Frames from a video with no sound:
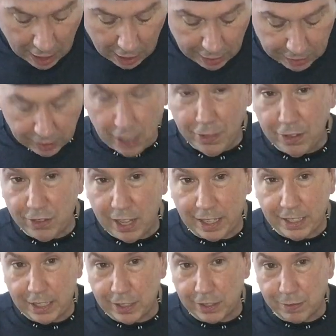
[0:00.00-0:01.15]
Another
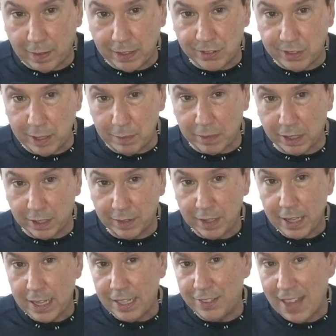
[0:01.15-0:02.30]
technique that's very similar
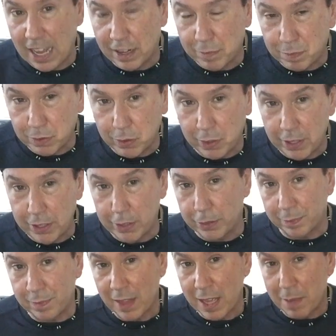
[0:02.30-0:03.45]
is that of blue
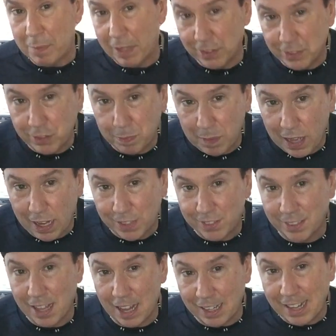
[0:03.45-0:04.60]
hue. Because let's be honest, a
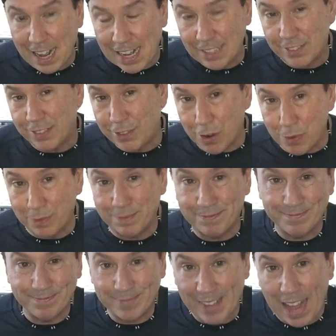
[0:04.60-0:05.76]
lot of guys don't
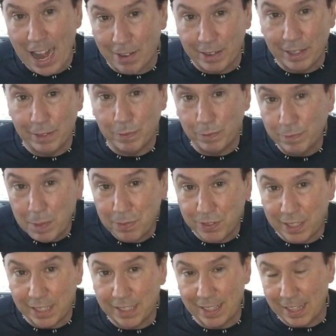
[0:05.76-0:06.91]
carry
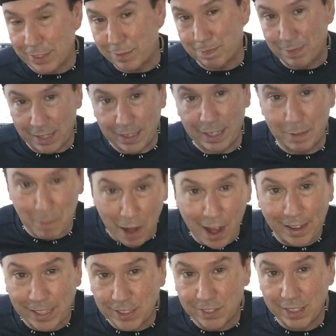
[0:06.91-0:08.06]
lipstick in their
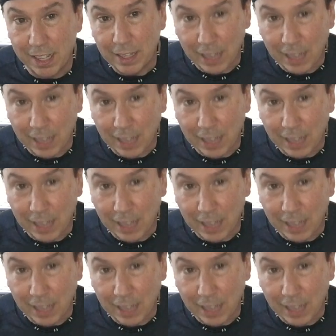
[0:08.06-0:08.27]
pockets.